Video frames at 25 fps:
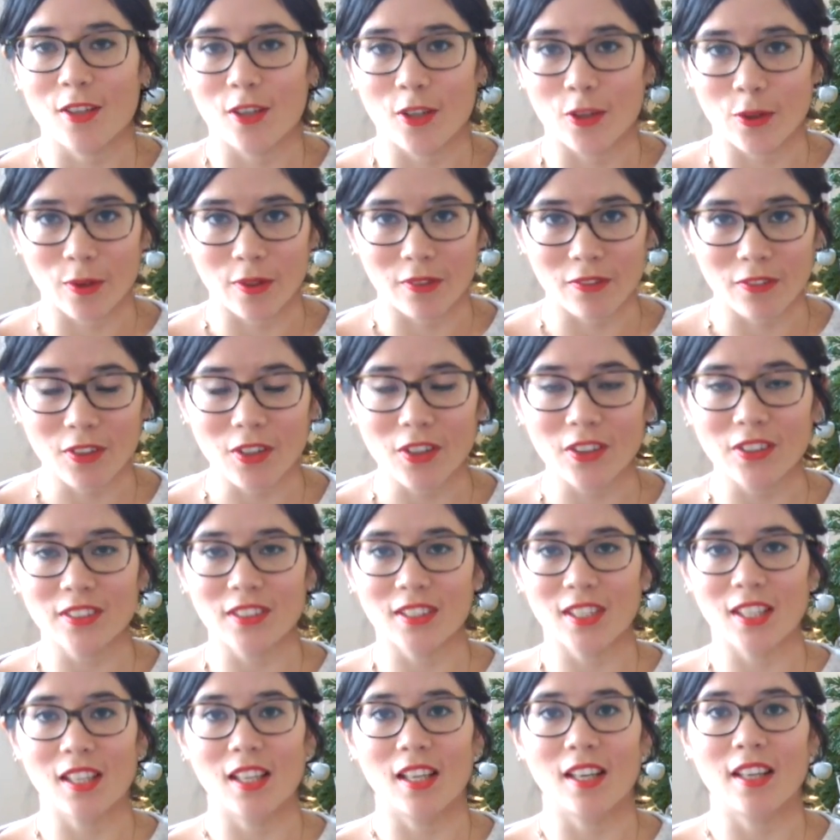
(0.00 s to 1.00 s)
You have
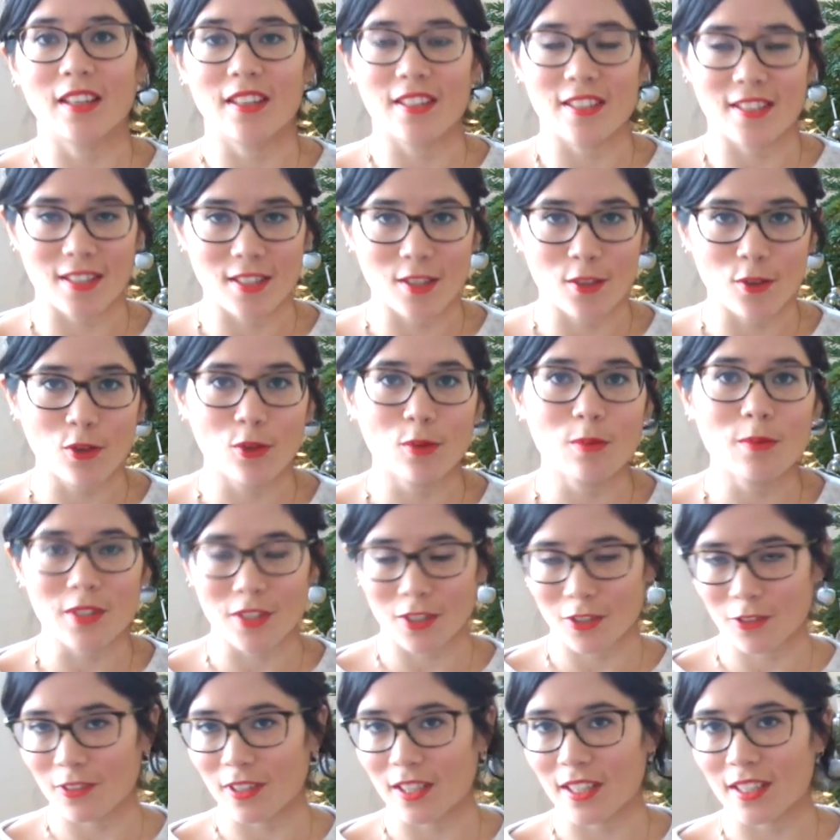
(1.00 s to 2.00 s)
got to learn this
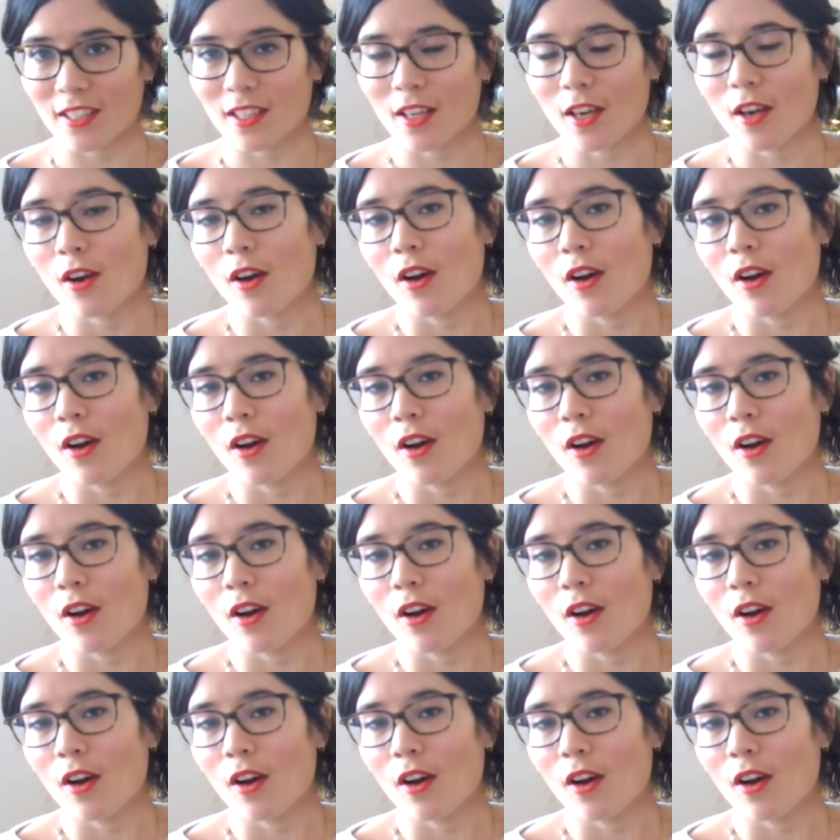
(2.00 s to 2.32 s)
enormous grid